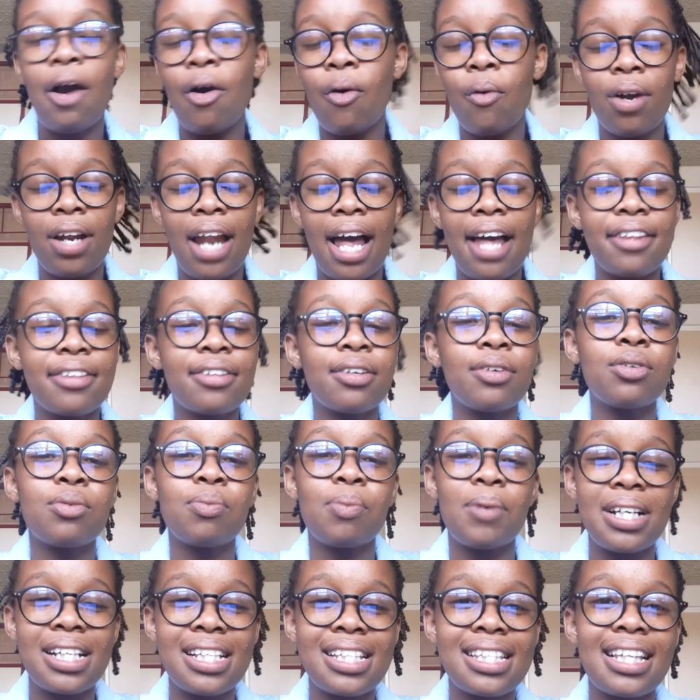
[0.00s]
all I thought
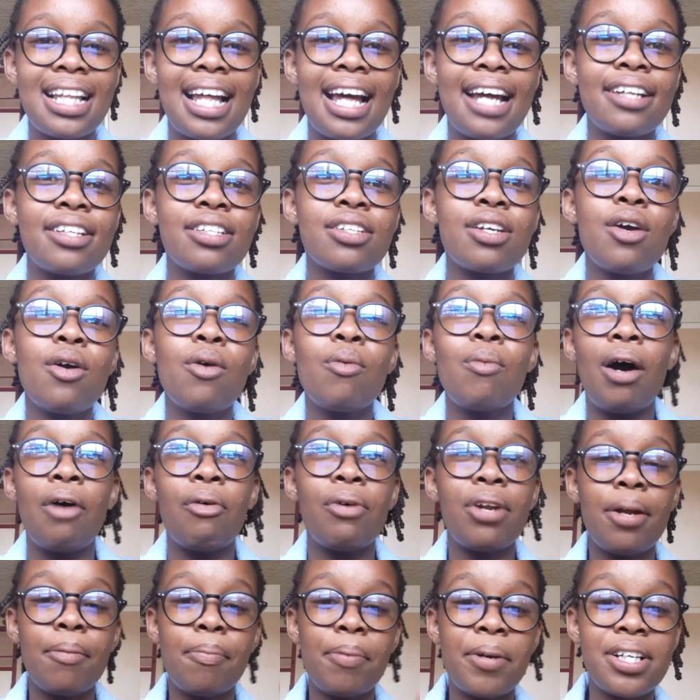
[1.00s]
was that, well,
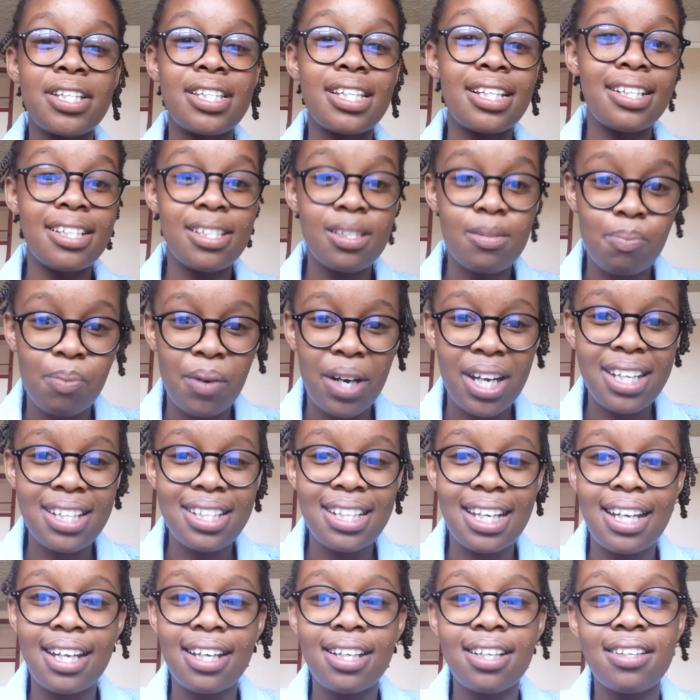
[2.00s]
when a person is brain
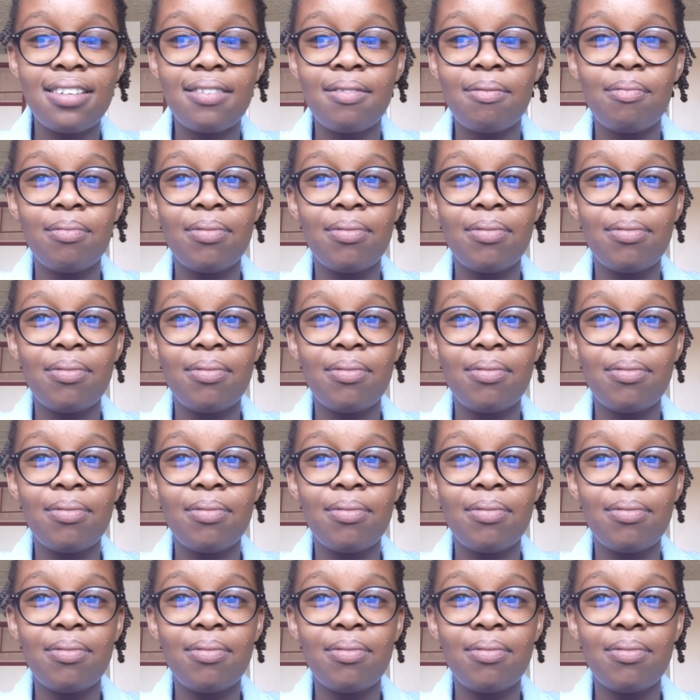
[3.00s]
dead,